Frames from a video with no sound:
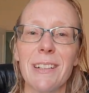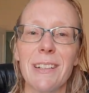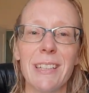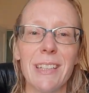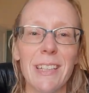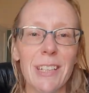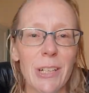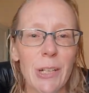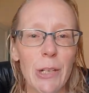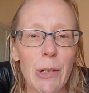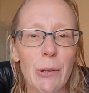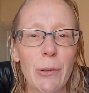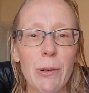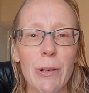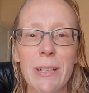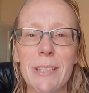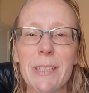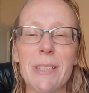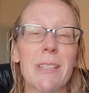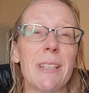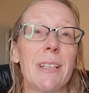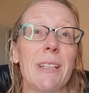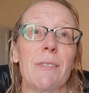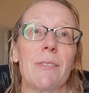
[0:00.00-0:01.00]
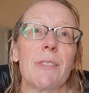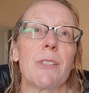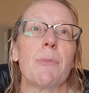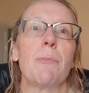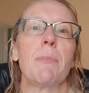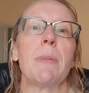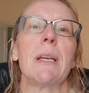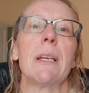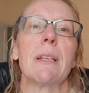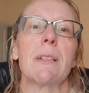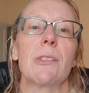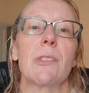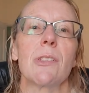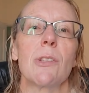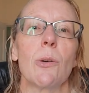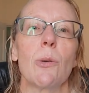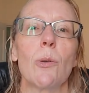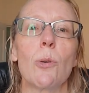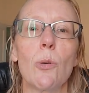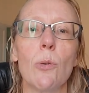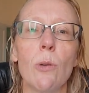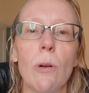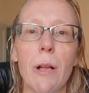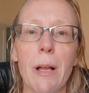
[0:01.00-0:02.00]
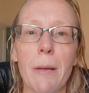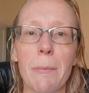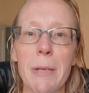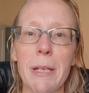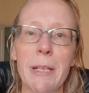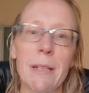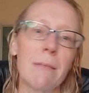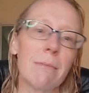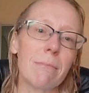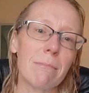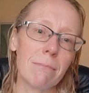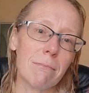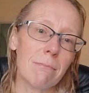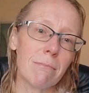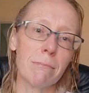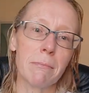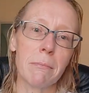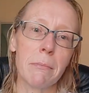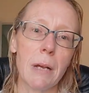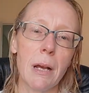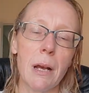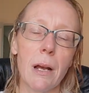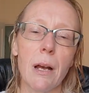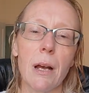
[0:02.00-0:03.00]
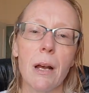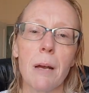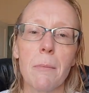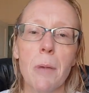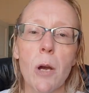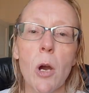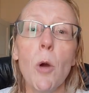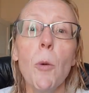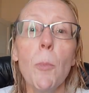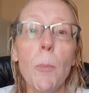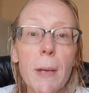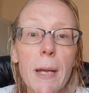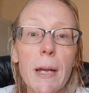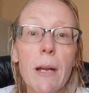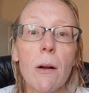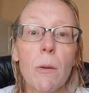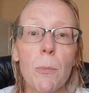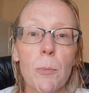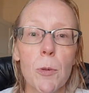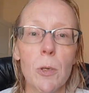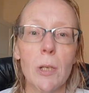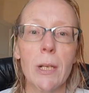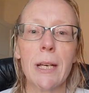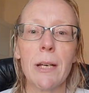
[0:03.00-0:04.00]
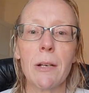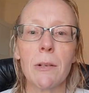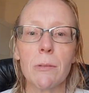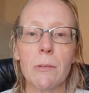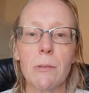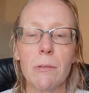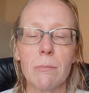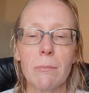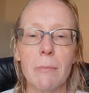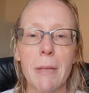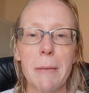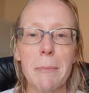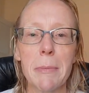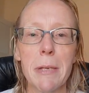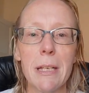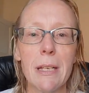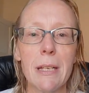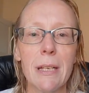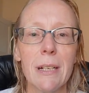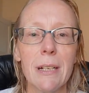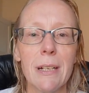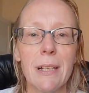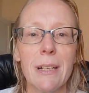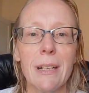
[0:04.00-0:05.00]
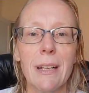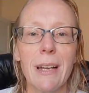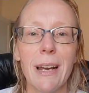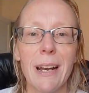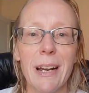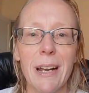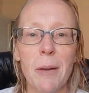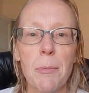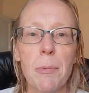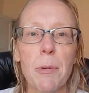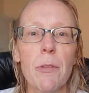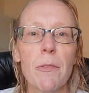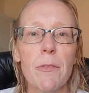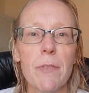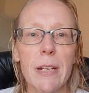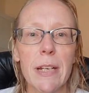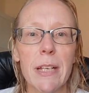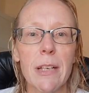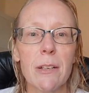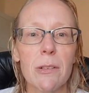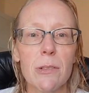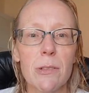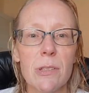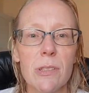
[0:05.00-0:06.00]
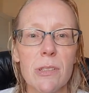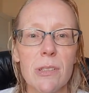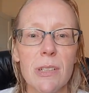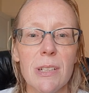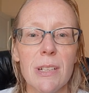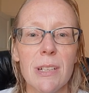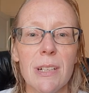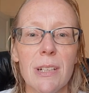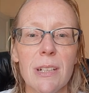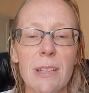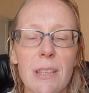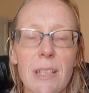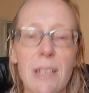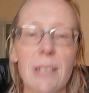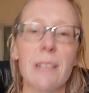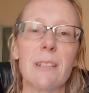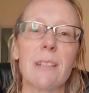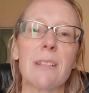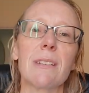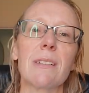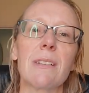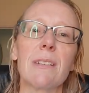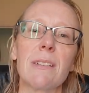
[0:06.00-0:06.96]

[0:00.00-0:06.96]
to me, it's so cool. I mean, I'm hoping I'll put out maybe a couple of videos that